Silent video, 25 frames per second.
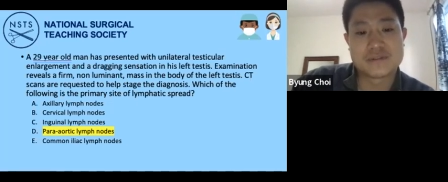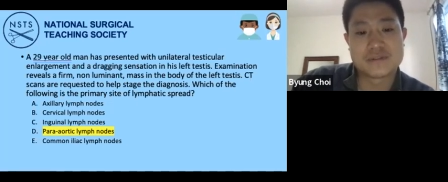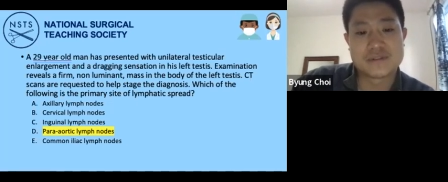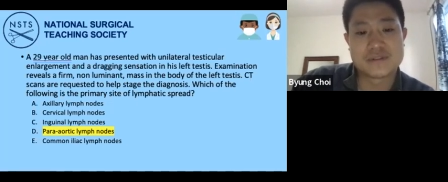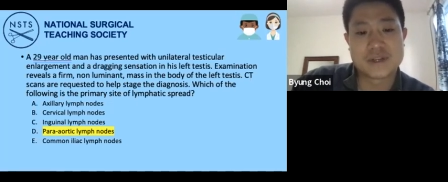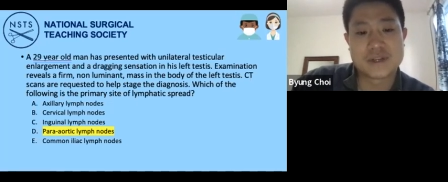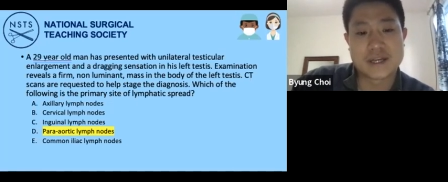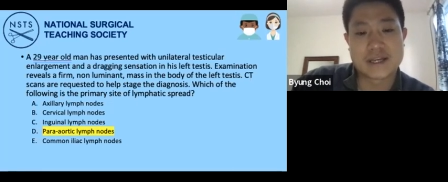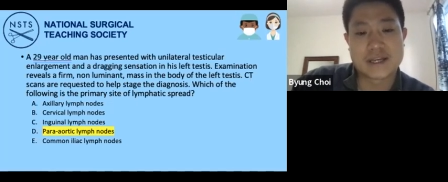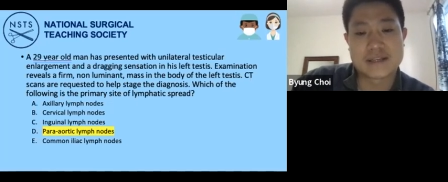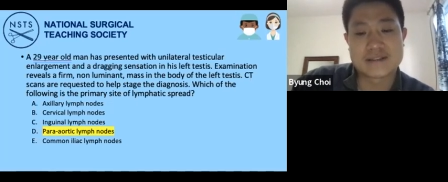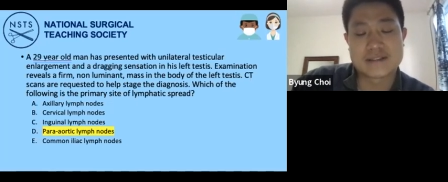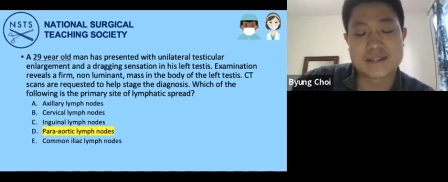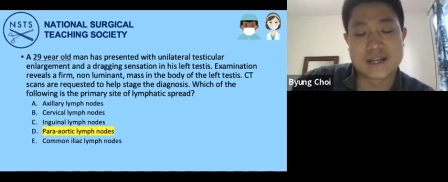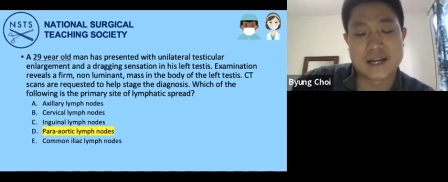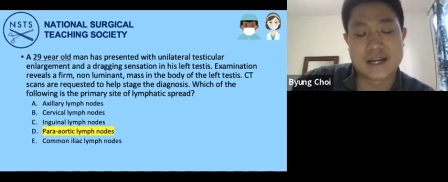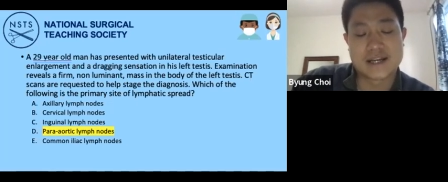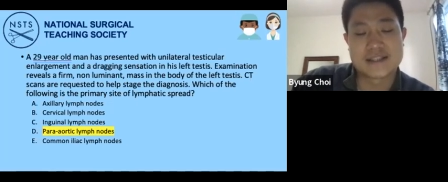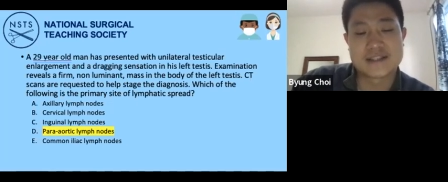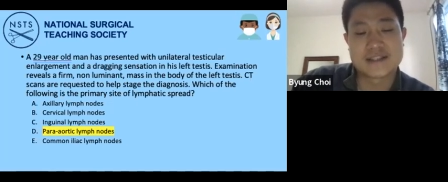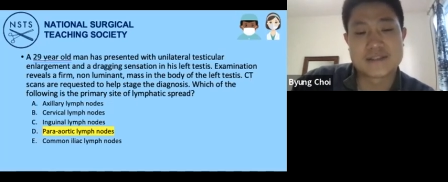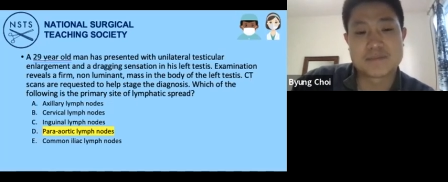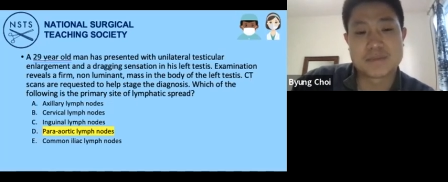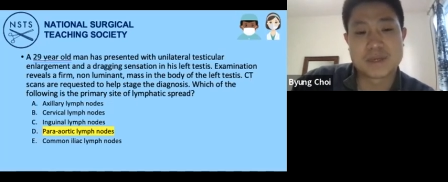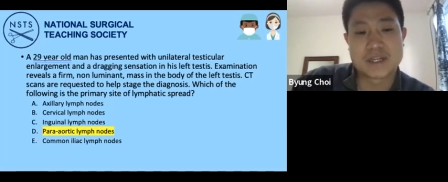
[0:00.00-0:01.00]
to
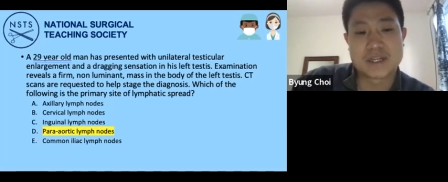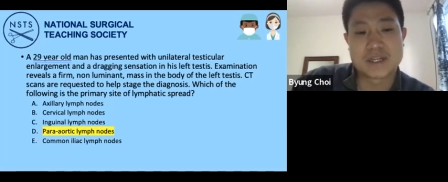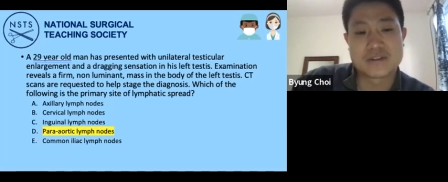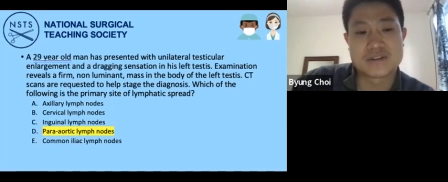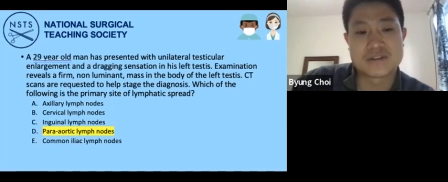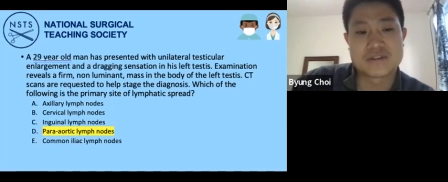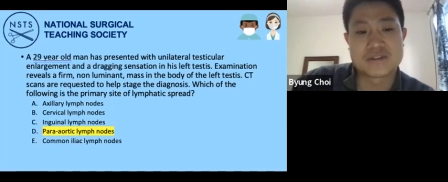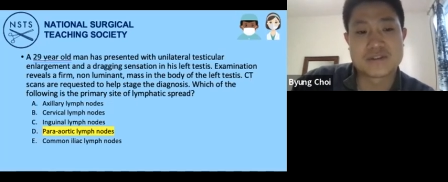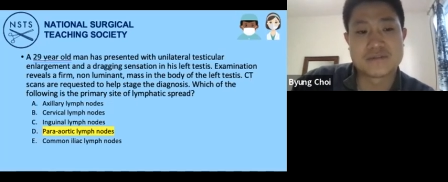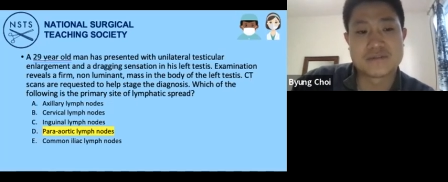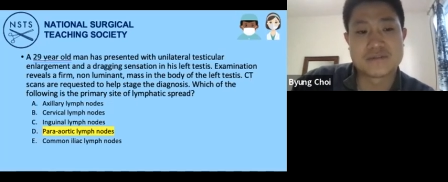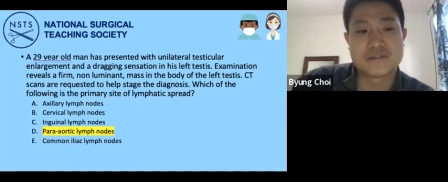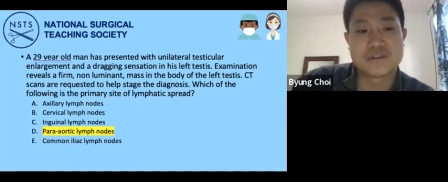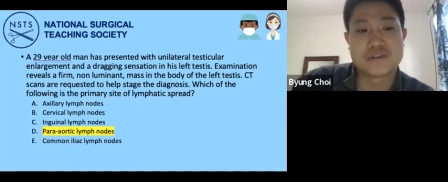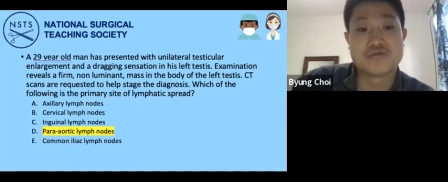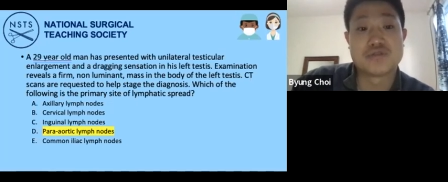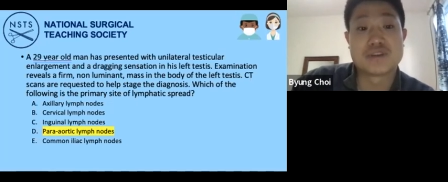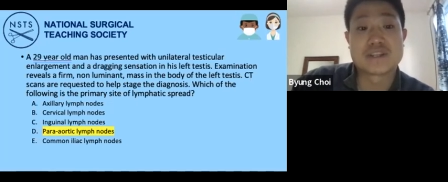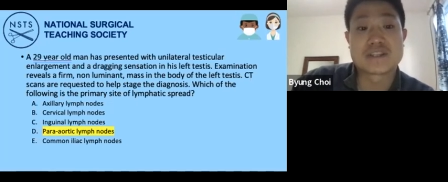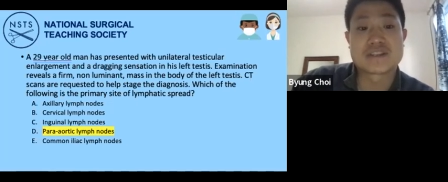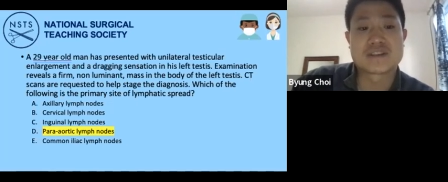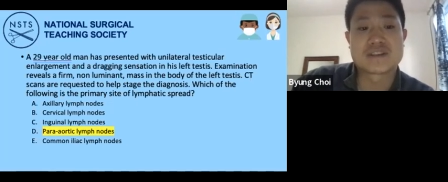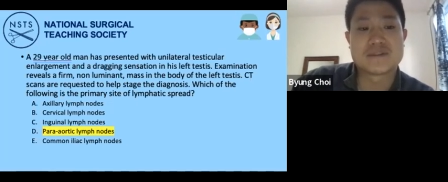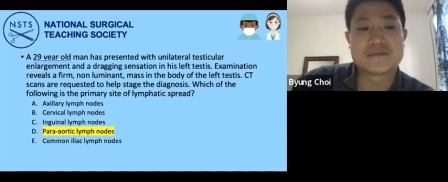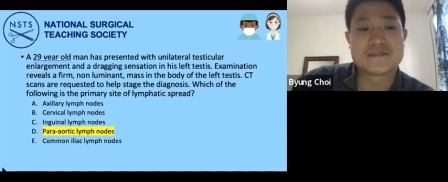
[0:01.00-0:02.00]
excise, because of the
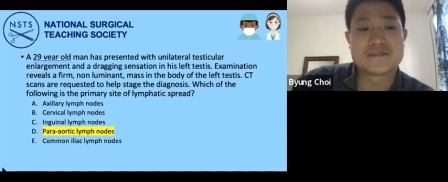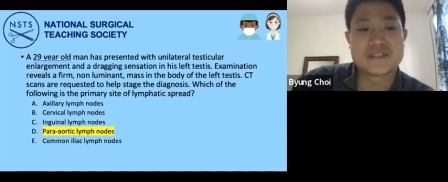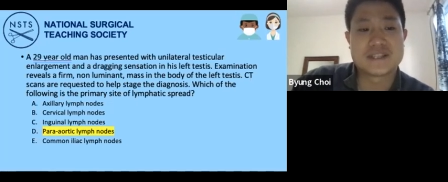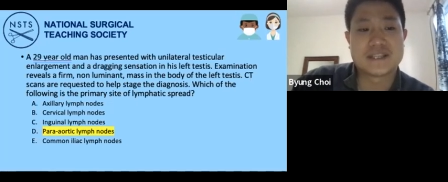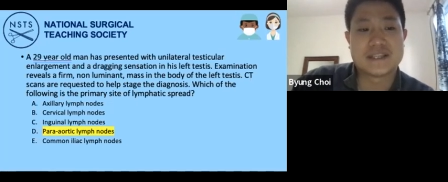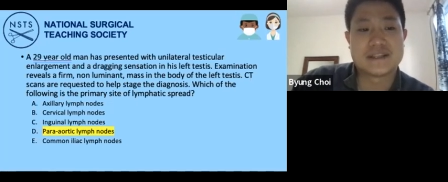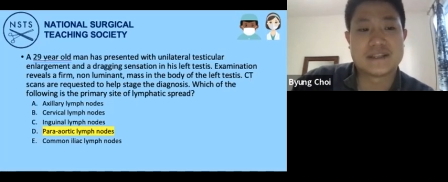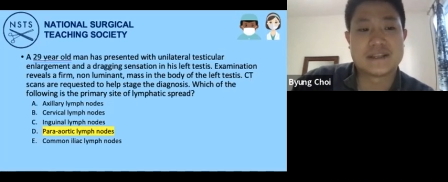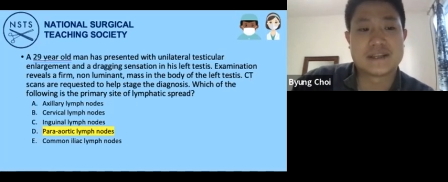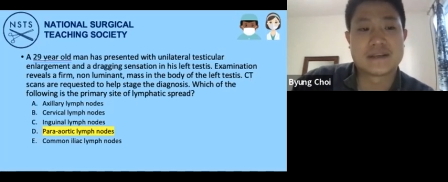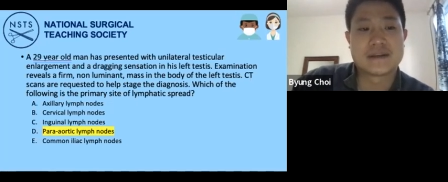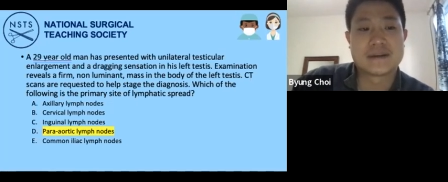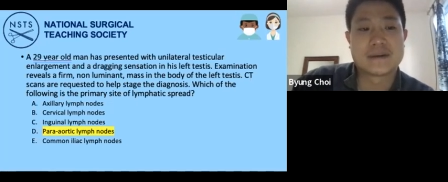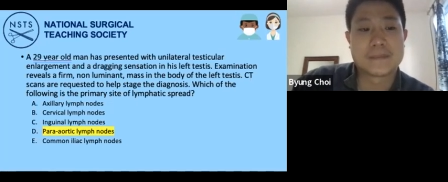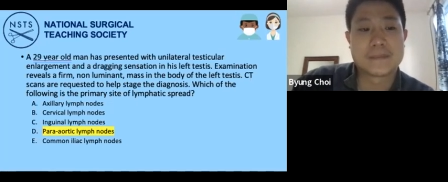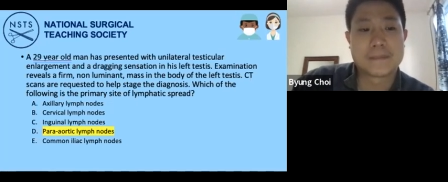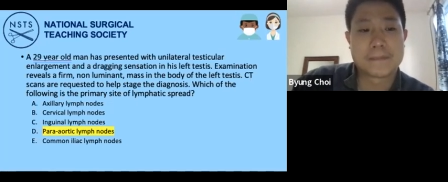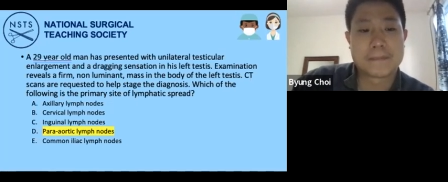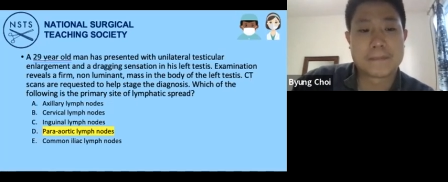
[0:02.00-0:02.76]
risk of seeding.